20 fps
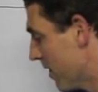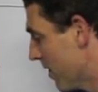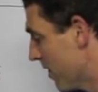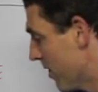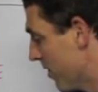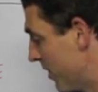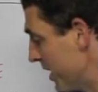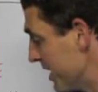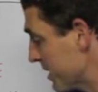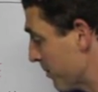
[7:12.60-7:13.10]

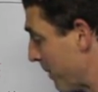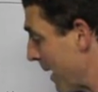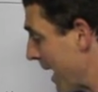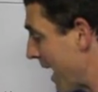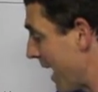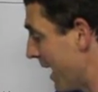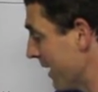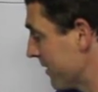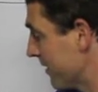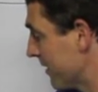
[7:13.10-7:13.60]
this
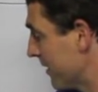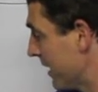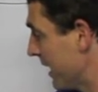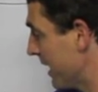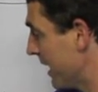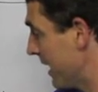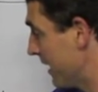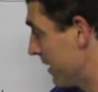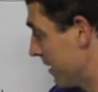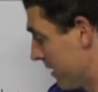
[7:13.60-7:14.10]
part
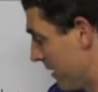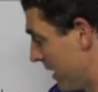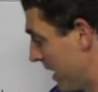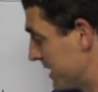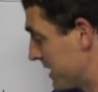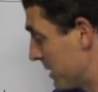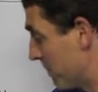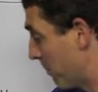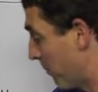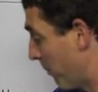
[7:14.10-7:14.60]

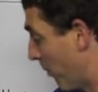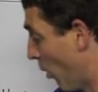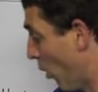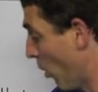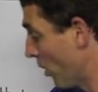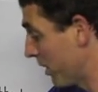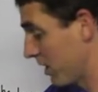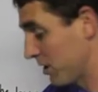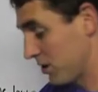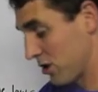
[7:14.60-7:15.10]
is
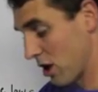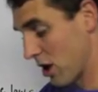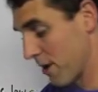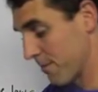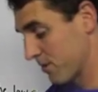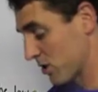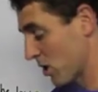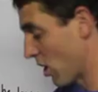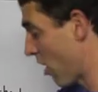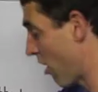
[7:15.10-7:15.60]
important in
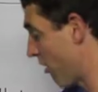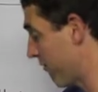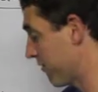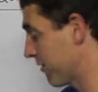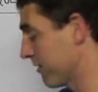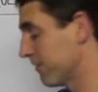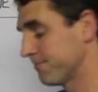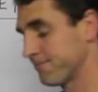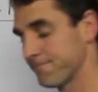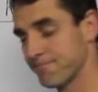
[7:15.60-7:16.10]
terms of
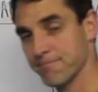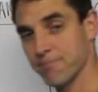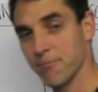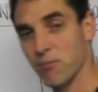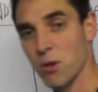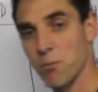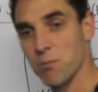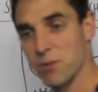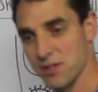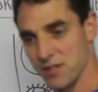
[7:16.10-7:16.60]

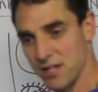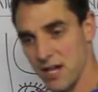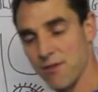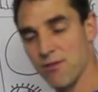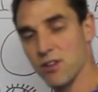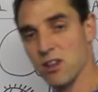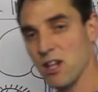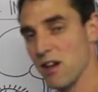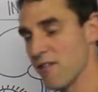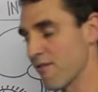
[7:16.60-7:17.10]

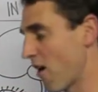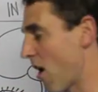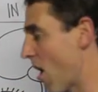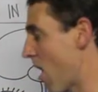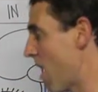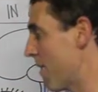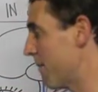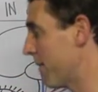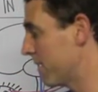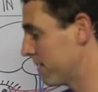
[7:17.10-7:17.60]
perceiving the
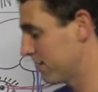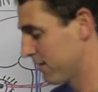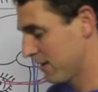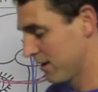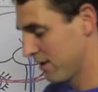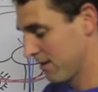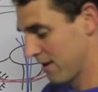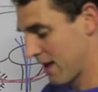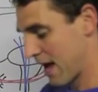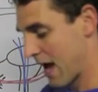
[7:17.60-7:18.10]
environment
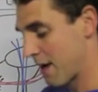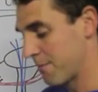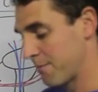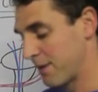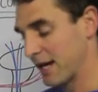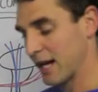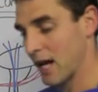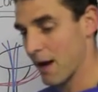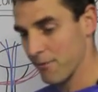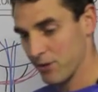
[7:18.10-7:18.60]
and
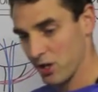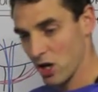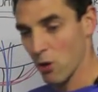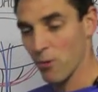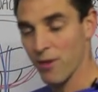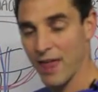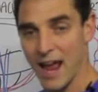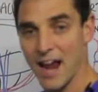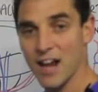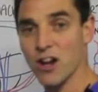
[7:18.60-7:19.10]
being able,
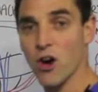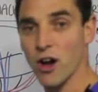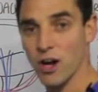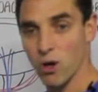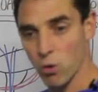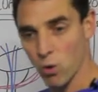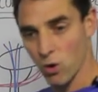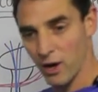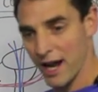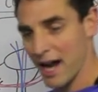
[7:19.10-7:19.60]
with hand-eye
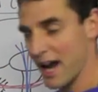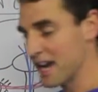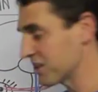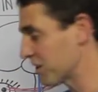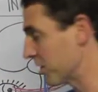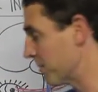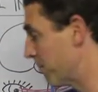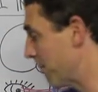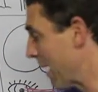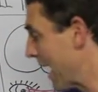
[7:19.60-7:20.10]

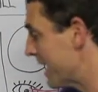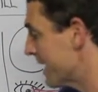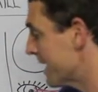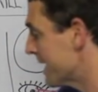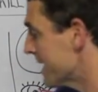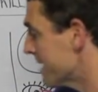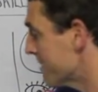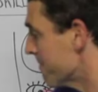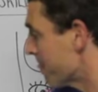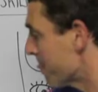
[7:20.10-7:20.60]
coordination,
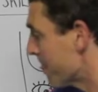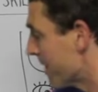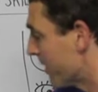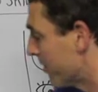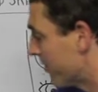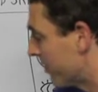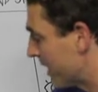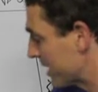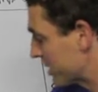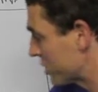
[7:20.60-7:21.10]
but
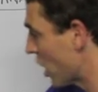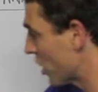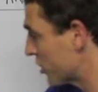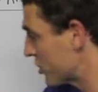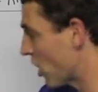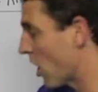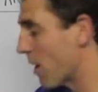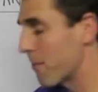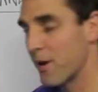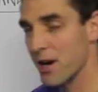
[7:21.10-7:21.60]
there's no
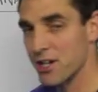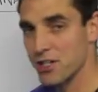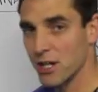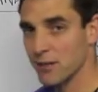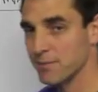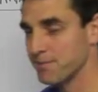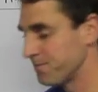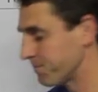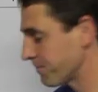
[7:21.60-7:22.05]
time pressure.